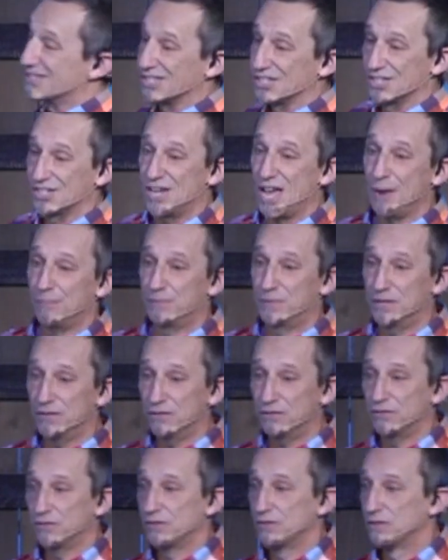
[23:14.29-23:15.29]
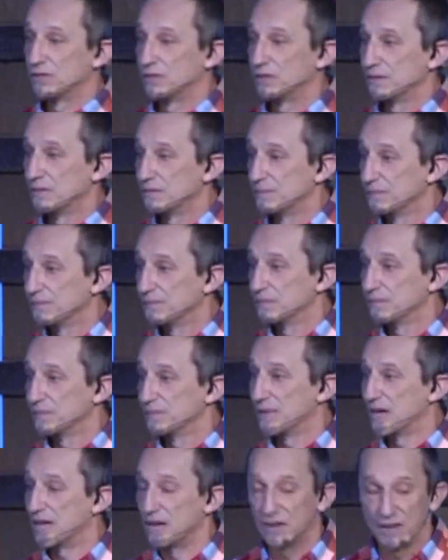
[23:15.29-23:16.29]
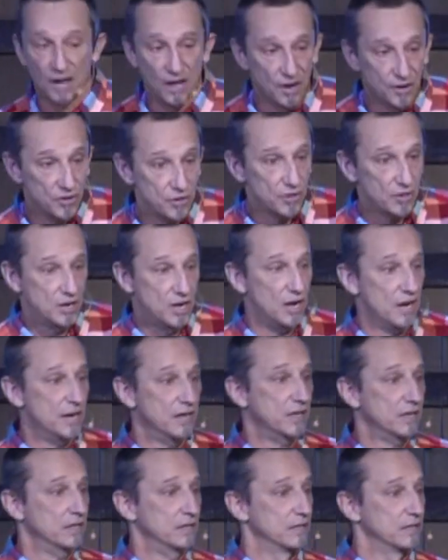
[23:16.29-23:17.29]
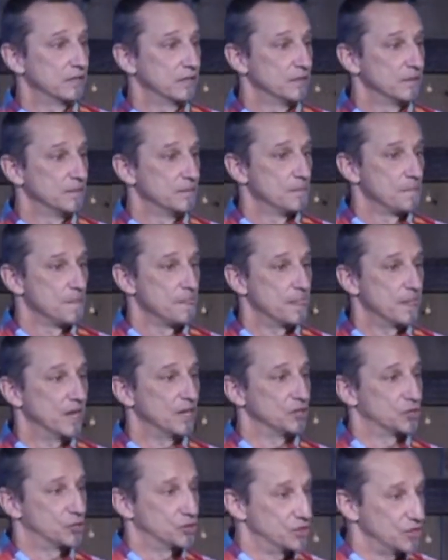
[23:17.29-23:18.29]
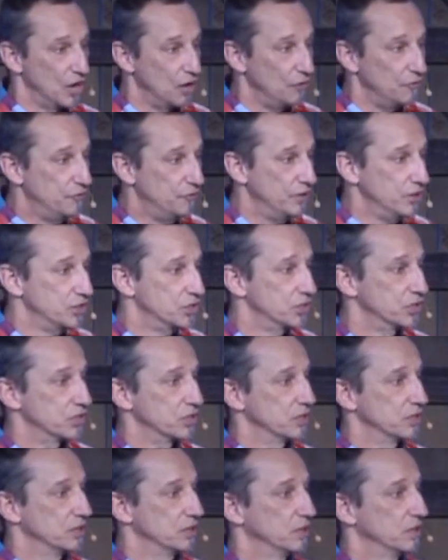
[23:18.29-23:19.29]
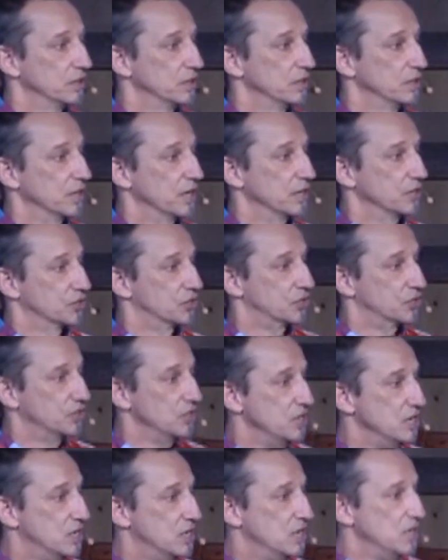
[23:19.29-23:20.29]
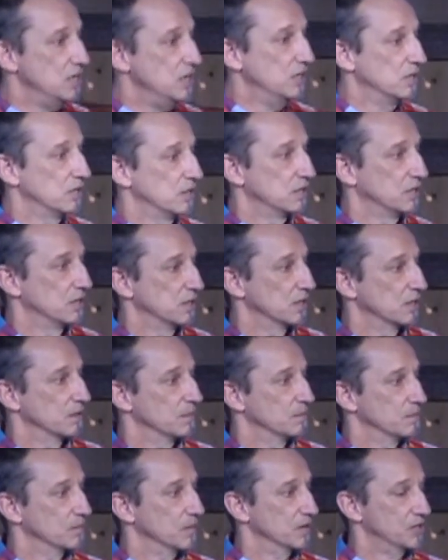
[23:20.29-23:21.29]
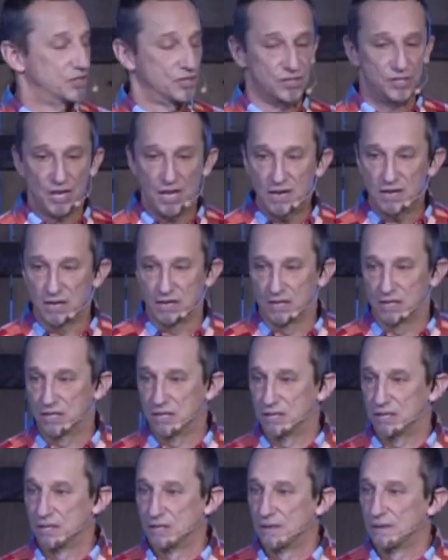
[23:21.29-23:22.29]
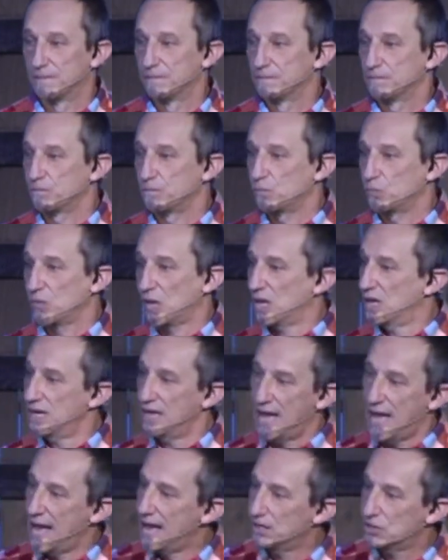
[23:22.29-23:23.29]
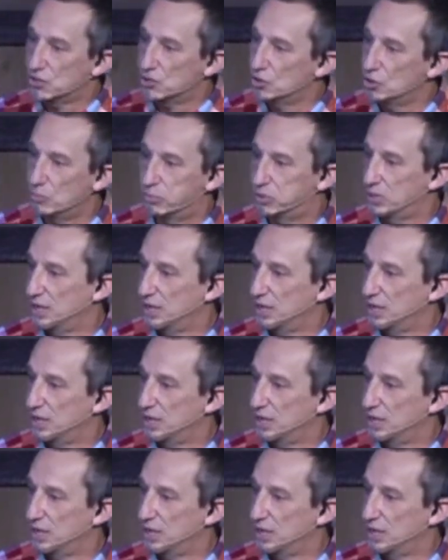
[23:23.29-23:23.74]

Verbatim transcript: deceptive and undercutting and selfish and sneaky. It's sin. And it has no